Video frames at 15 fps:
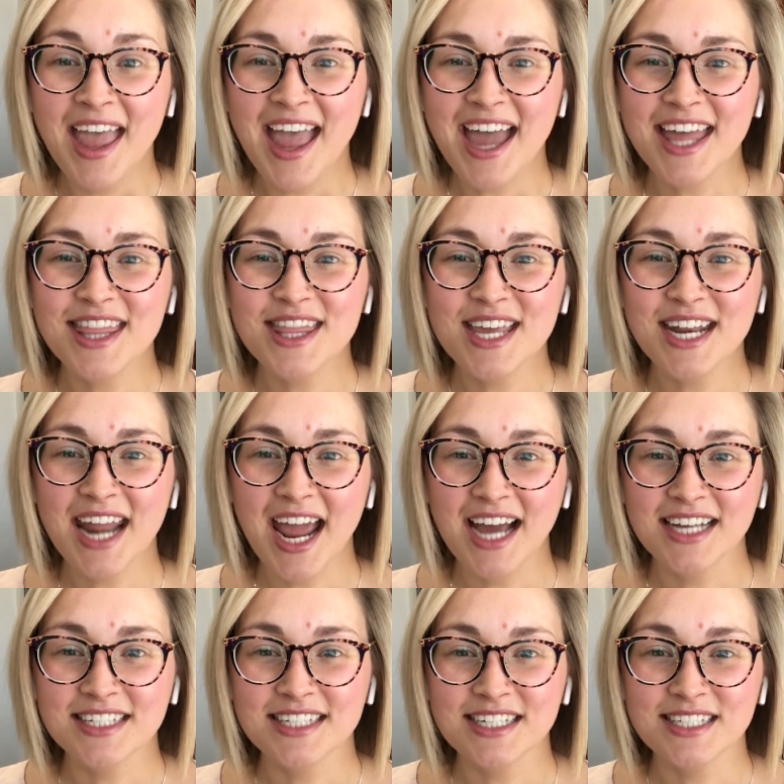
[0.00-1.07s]
and then
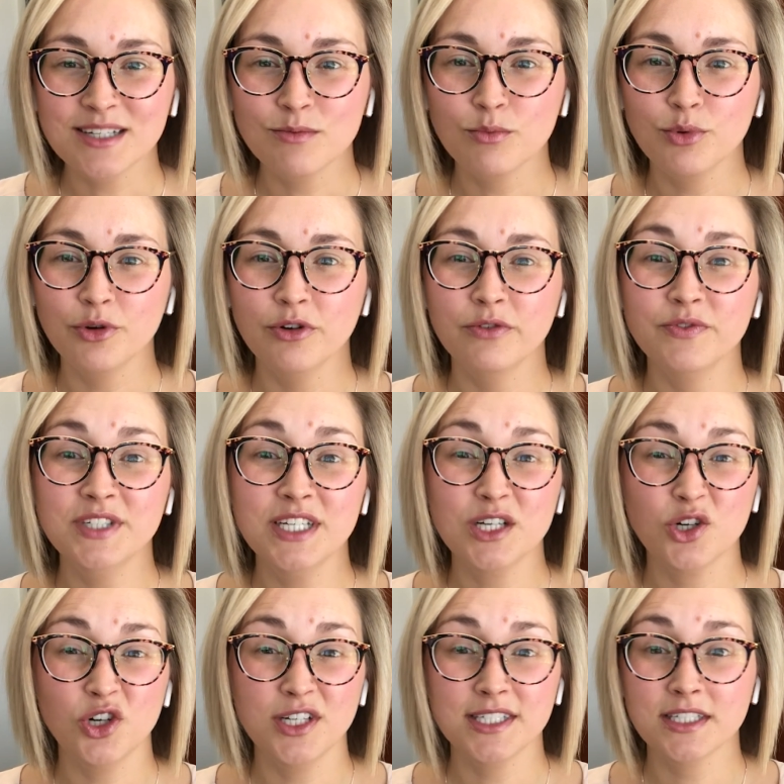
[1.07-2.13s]
as things improve,
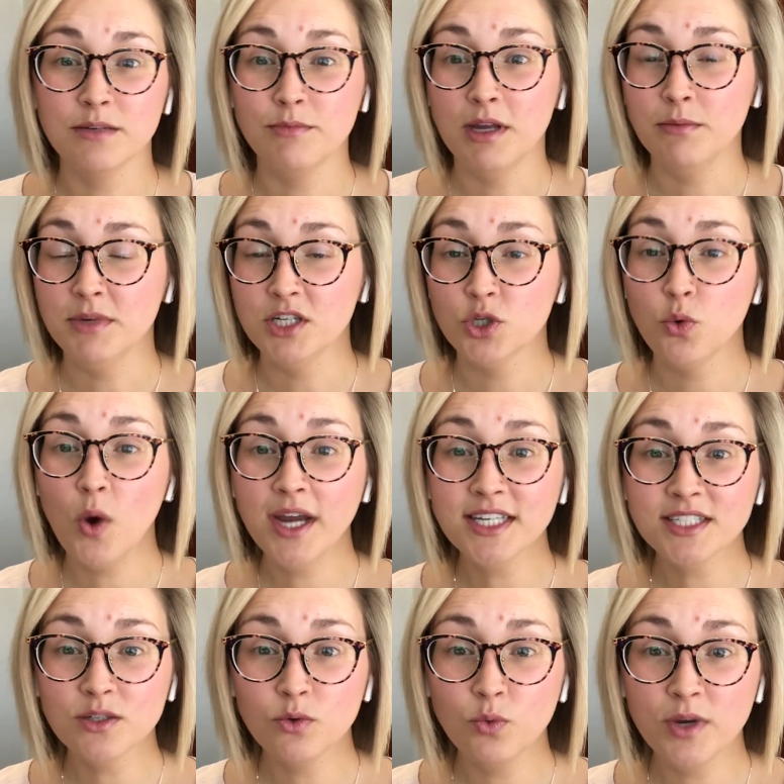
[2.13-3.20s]
decrease to maybe
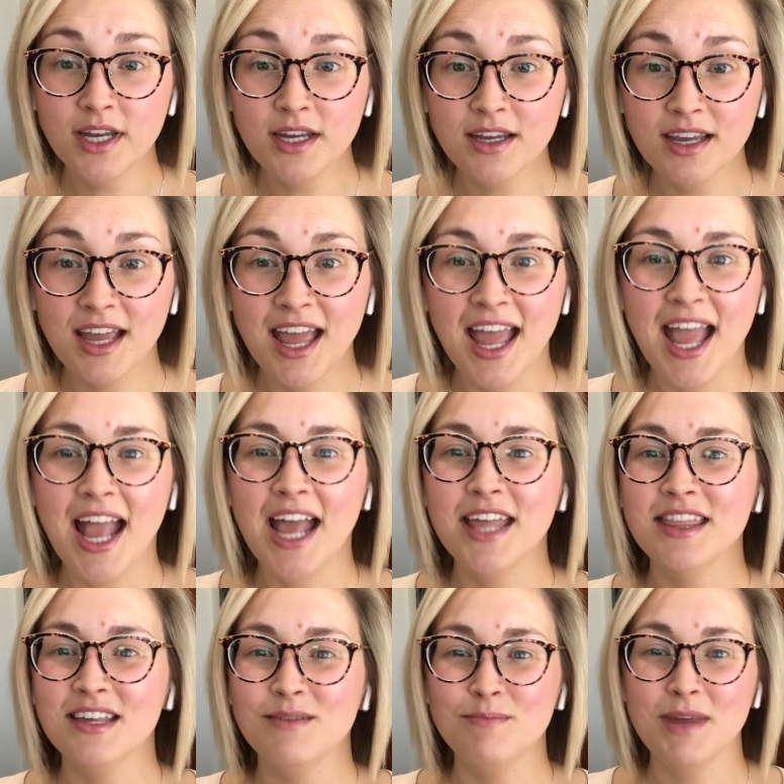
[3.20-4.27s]
twice a week, and
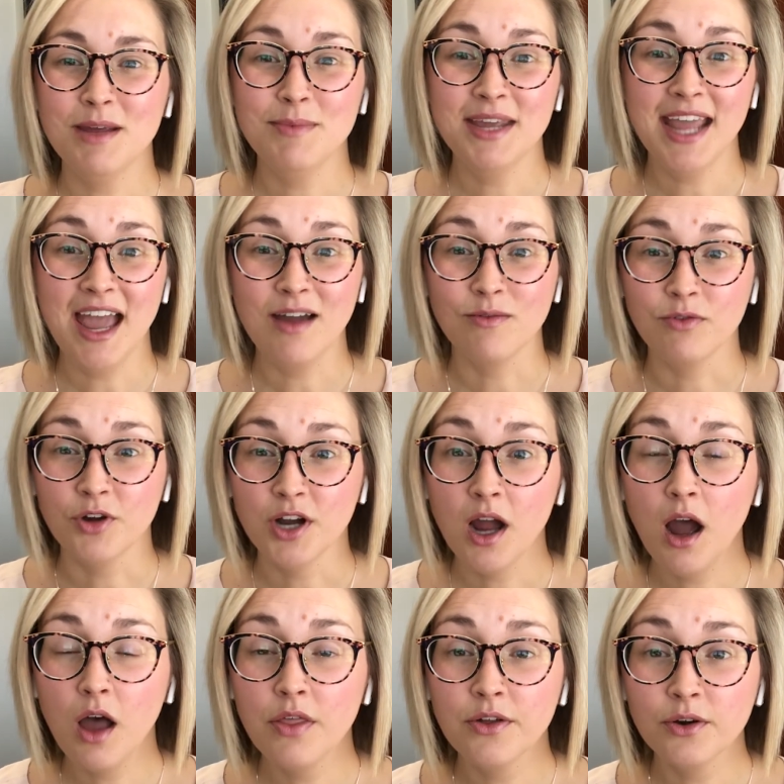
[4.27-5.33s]
then maybe every
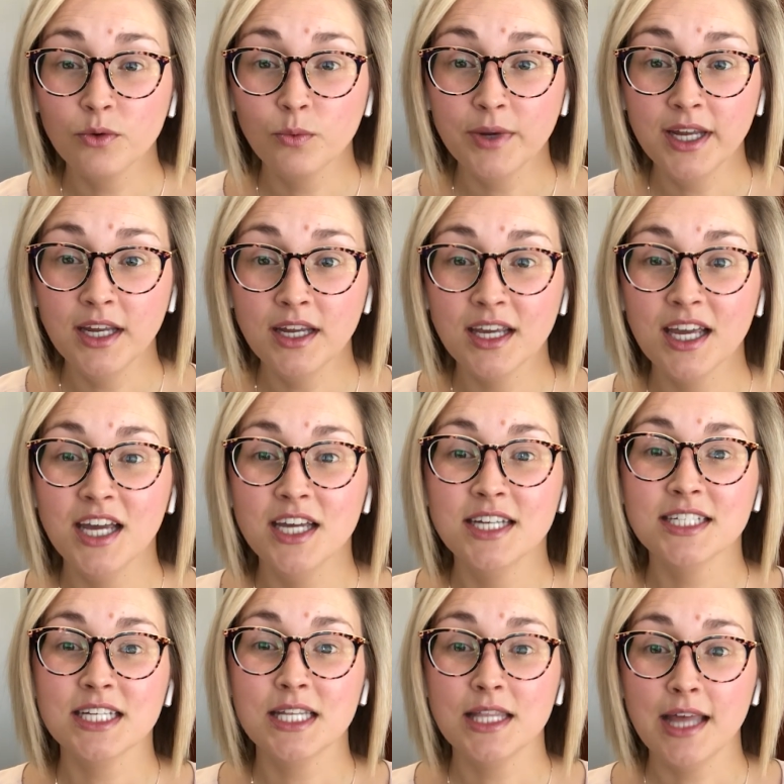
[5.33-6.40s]
other week,
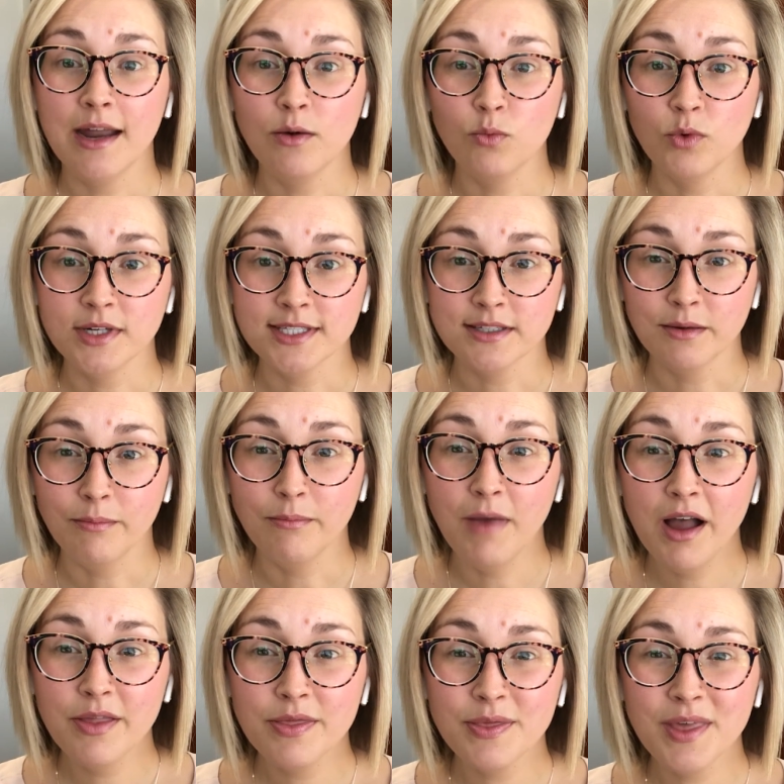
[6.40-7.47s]
to then once a
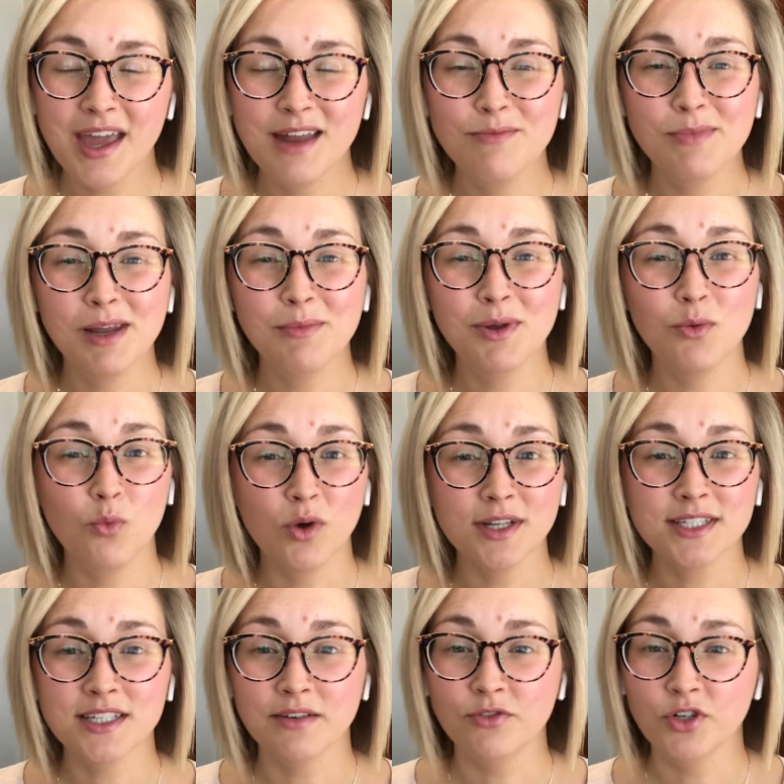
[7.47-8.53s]
month, and maybe
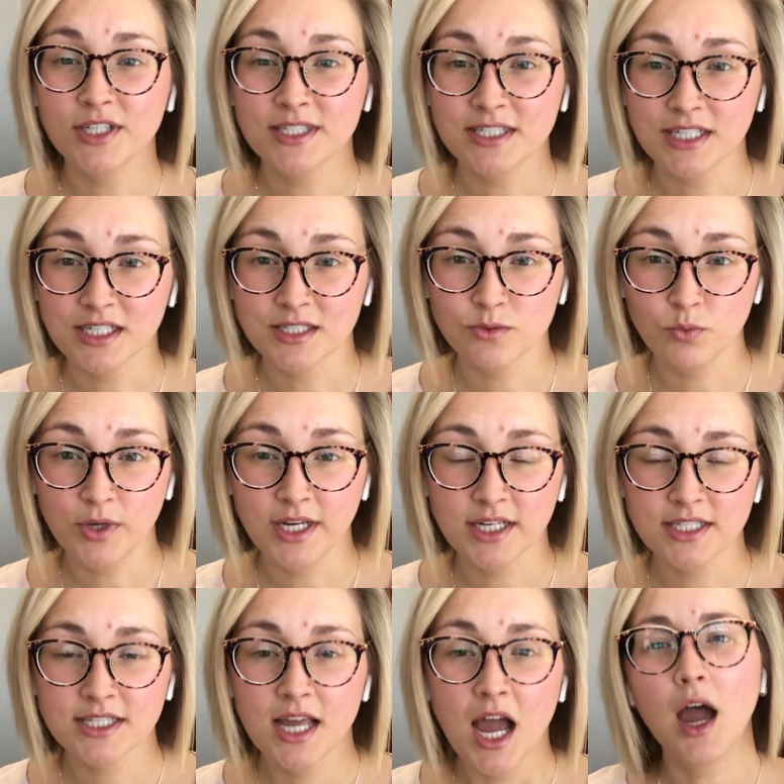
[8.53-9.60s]
once every 6
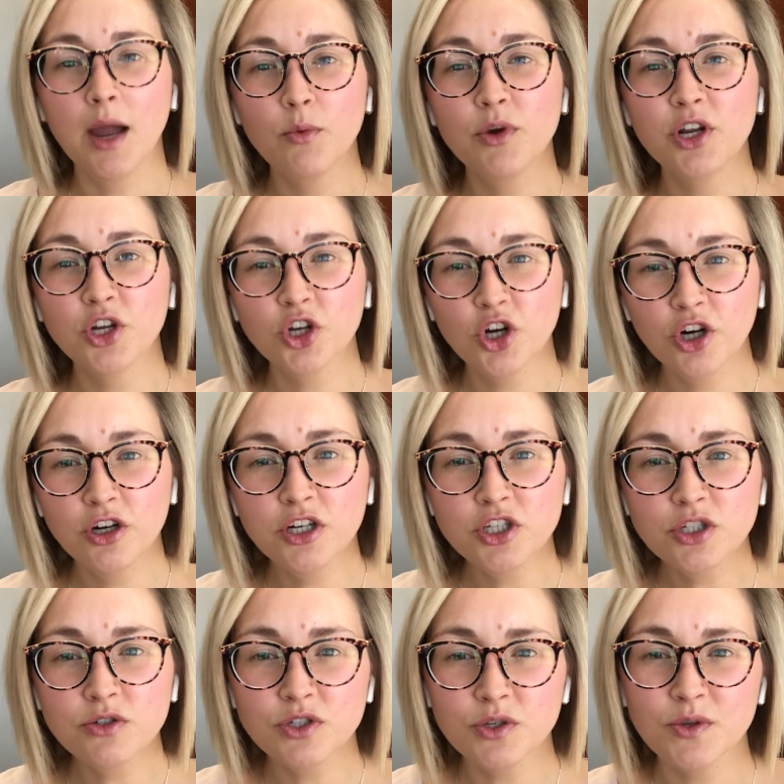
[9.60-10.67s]
weeks. I would encourage
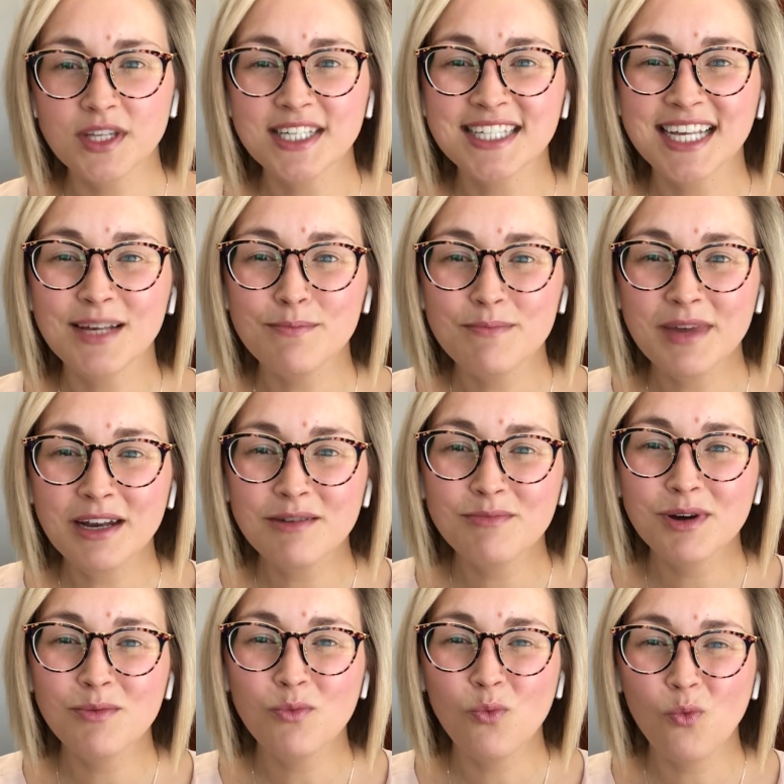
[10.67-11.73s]
you to do this at
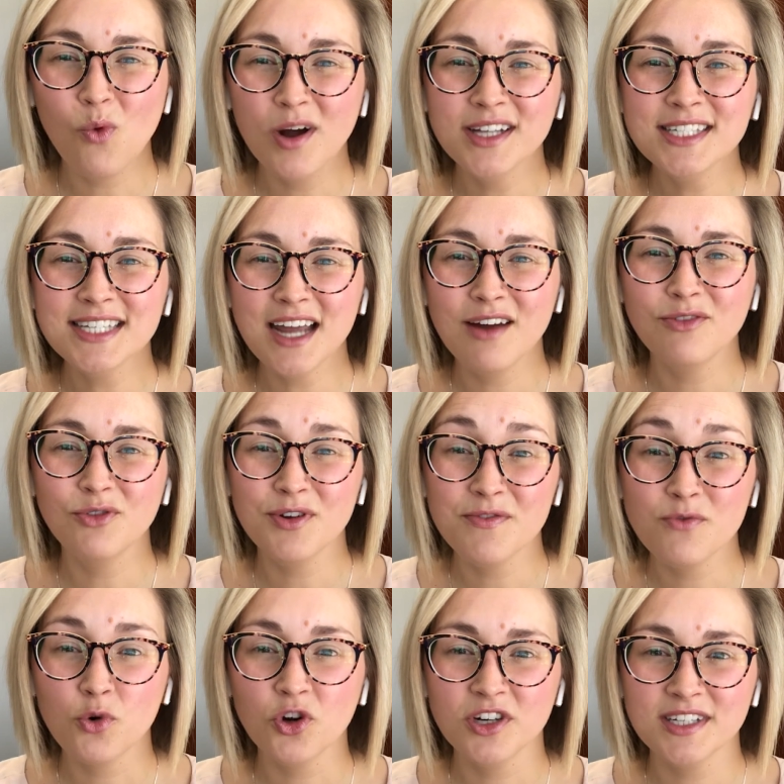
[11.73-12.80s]
minimum once every
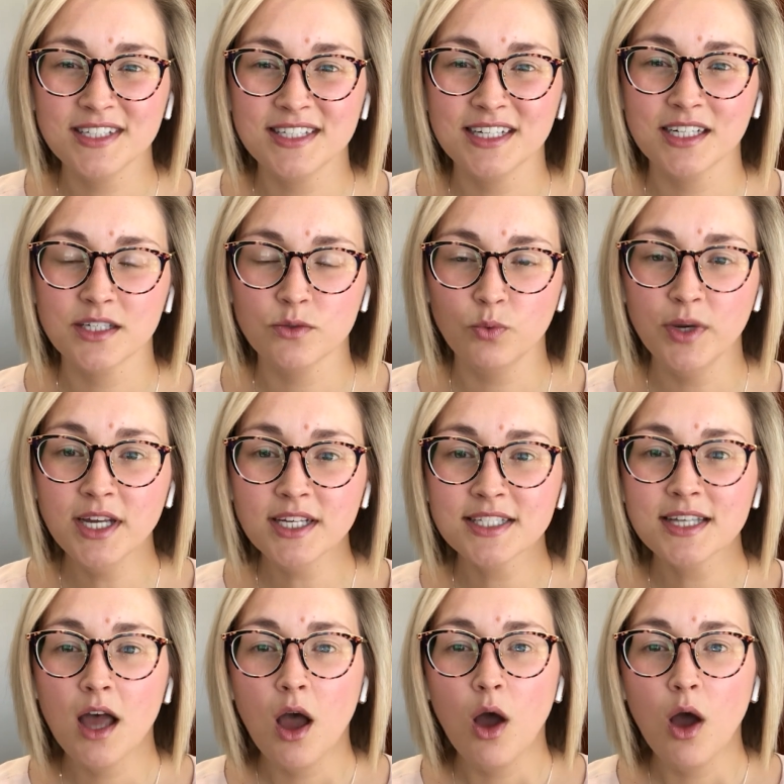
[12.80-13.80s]
4 to 6 weeks